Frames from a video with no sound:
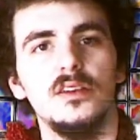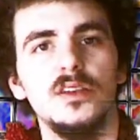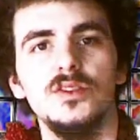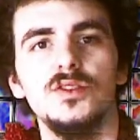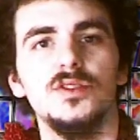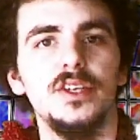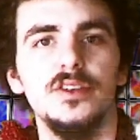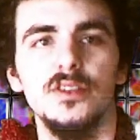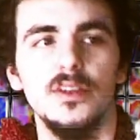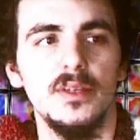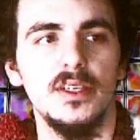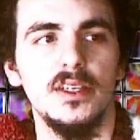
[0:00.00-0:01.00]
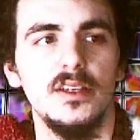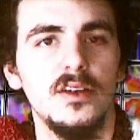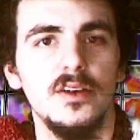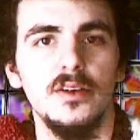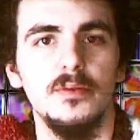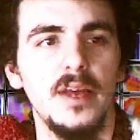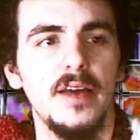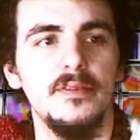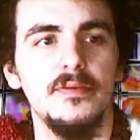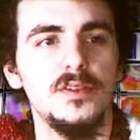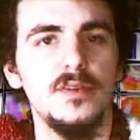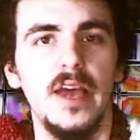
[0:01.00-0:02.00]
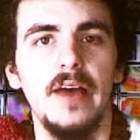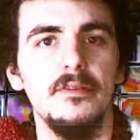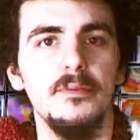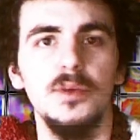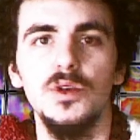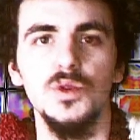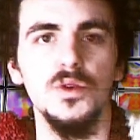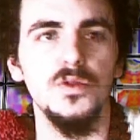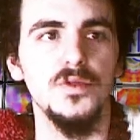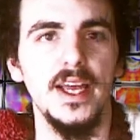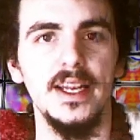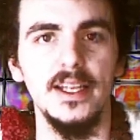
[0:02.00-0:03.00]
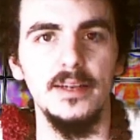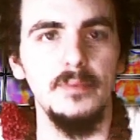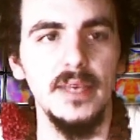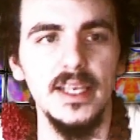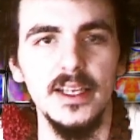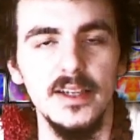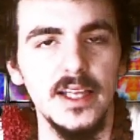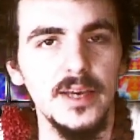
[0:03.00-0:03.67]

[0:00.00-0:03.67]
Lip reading: street or something, or have a mutual friend and meet,